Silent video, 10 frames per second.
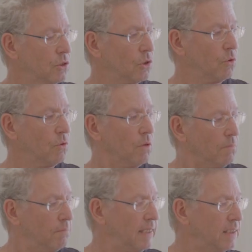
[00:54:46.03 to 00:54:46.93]
So
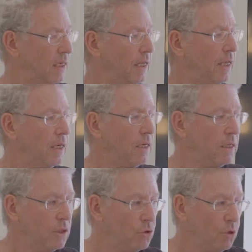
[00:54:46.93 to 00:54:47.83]
basically here,
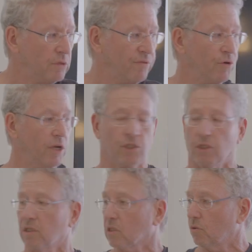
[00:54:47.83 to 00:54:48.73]
you do
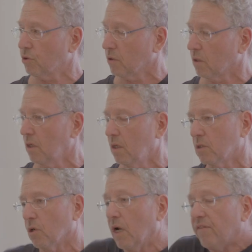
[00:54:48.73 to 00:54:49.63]
equivocation exclusion.
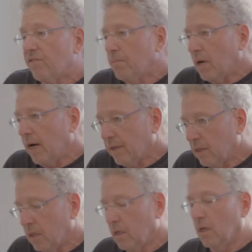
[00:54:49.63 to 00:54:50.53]
So every
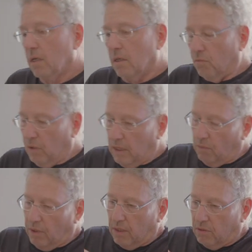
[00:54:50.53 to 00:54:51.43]
miner when,
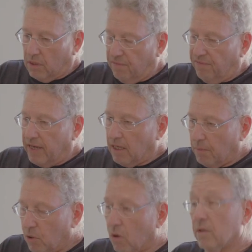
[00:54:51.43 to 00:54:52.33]
when there is a final
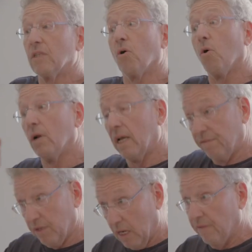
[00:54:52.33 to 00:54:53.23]
block that all
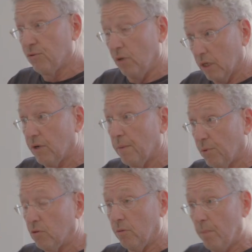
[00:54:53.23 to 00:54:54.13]
have, have to agree
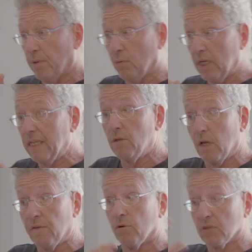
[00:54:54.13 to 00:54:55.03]
upon, remember, we need to
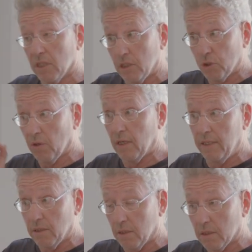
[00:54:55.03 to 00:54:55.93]
have consensual
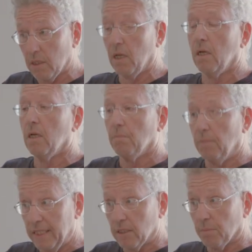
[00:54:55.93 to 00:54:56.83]
leaders,
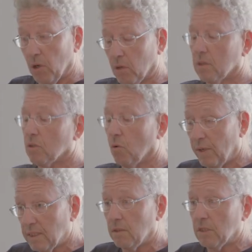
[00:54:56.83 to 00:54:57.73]
leader blocks. So
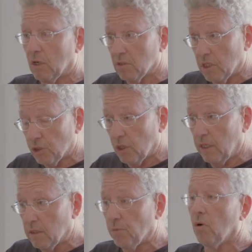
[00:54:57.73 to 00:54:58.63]
once there's a consensual
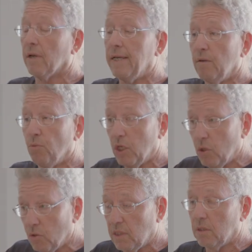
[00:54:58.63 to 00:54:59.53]
leader block, we
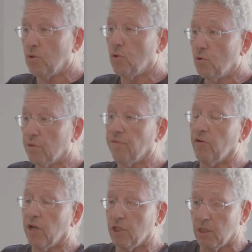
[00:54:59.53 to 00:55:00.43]
use it to do
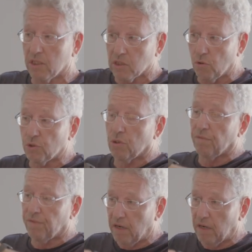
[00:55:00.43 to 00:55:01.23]
equivocation exclusion of